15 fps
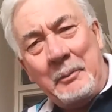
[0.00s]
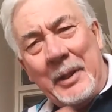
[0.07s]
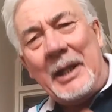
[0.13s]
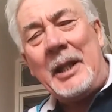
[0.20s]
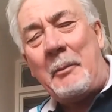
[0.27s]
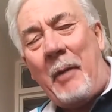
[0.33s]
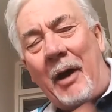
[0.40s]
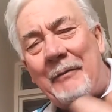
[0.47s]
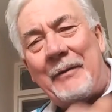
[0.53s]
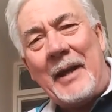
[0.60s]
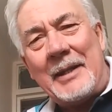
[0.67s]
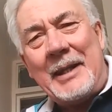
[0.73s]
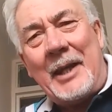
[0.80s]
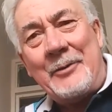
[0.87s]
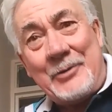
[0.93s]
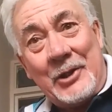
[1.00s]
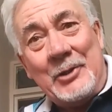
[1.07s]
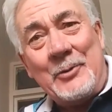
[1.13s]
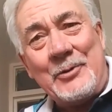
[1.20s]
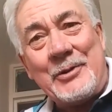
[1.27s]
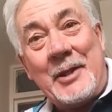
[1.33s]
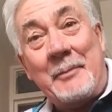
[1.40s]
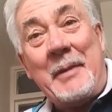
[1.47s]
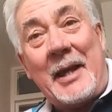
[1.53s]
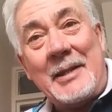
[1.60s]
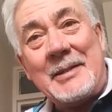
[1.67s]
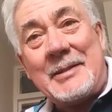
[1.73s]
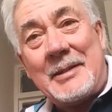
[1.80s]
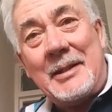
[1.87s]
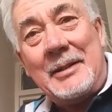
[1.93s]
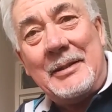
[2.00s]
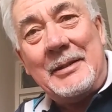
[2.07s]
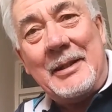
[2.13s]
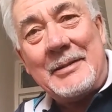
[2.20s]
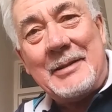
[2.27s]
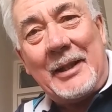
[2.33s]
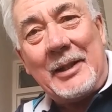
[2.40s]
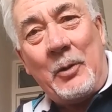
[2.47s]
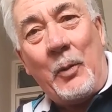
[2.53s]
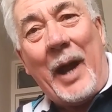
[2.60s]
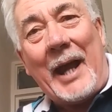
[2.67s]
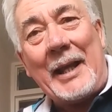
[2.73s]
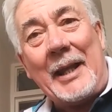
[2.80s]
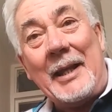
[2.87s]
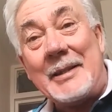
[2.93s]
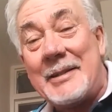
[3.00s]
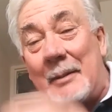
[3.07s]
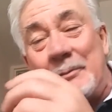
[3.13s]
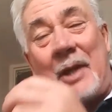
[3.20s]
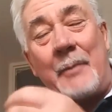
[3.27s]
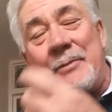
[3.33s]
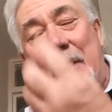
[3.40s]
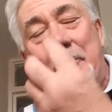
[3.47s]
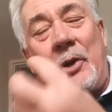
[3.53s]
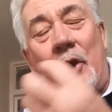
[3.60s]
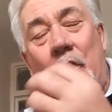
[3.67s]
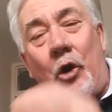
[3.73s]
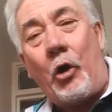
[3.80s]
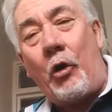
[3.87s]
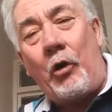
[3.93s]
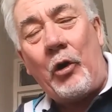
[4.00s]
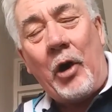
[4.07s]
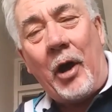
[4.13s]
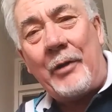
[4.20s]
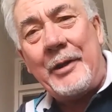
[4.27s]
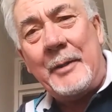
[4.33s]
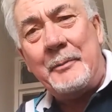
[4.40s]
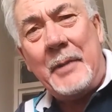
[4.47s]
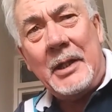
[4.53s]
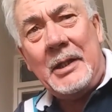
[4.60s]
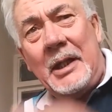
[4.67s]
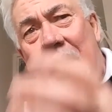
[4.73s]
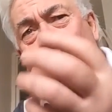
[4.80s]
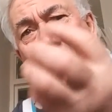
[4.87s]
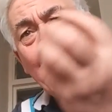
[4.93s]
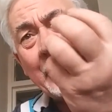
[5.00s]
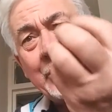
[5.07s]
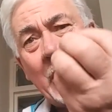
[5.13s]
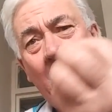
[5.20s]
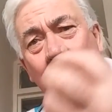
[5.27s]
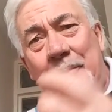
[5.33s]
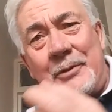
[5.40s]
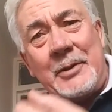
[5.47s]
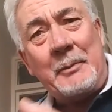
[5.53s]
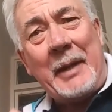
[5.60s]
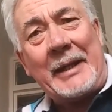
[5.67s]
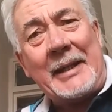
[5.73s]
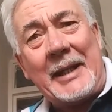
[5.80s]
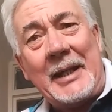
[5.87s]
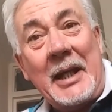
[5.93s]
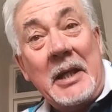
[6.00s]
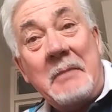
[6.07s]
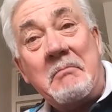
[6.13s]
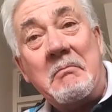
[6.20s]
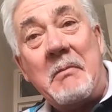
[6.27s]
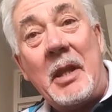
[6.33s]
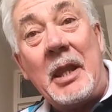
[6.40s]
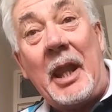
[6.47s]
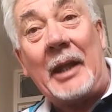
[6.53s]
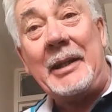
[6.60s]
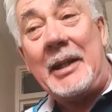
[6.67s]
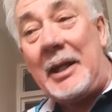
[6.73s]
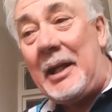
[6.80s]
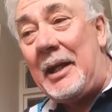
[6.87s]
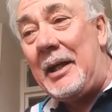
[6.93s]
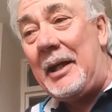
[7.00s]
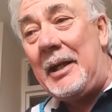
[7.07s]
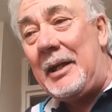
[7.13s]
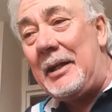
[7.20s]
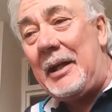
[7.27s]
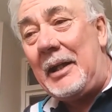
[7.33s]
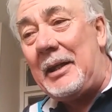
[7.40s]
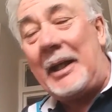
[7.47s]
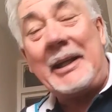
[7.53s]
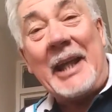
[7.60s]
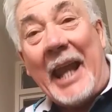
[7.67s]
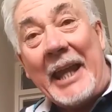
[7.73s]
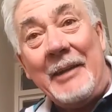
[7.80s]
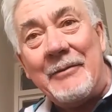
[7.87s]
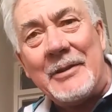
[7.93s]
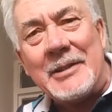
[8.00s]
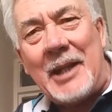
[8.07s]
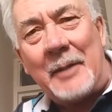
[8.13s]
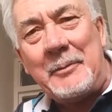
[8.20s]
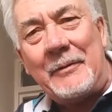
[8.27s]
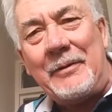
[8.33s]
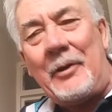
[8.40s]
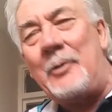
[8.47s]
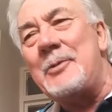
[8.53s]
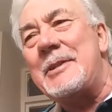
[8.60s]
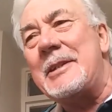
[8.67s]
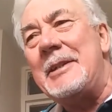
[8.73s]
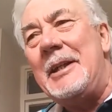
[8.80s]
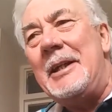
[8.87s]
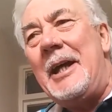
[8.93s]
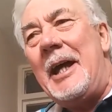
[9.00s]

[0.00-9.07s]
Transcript: peel them off, and they used to use them as like a waggler. Sometimes they put a cork on them on the top to make like an avon type of float.